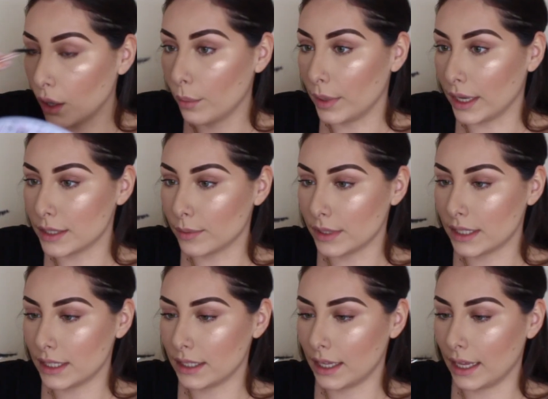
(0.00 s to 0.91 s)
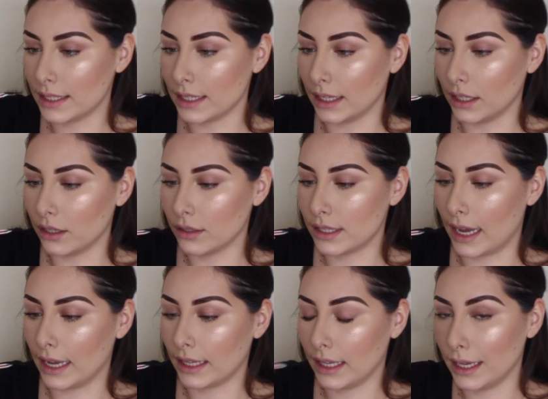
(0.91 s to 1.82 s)
because once it gets a little
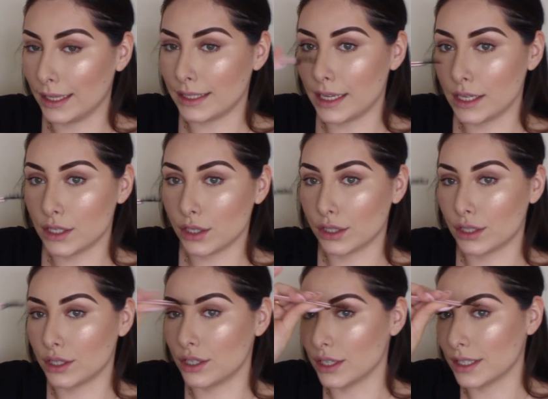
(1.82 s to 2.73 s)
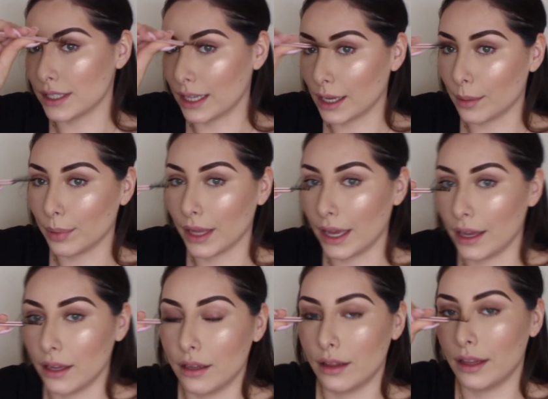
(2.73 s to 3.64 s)
tacky, it's easier to just like
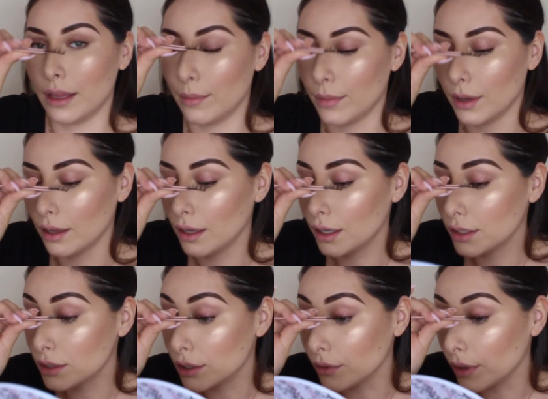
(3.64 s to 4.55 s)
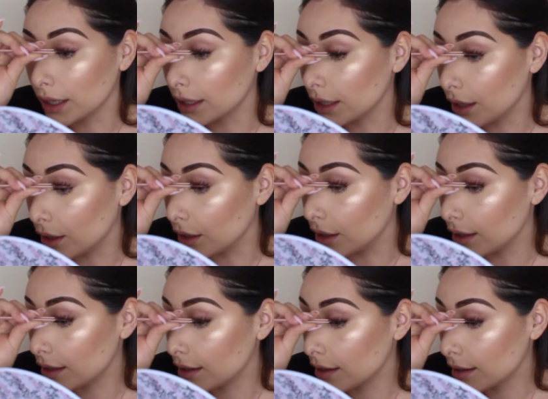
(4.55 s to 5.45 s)
apply them directly
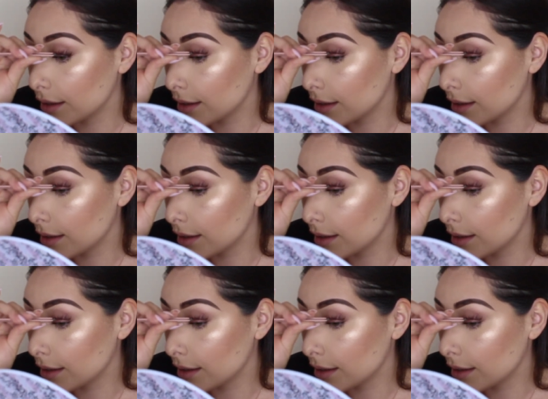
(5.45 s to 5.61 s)
on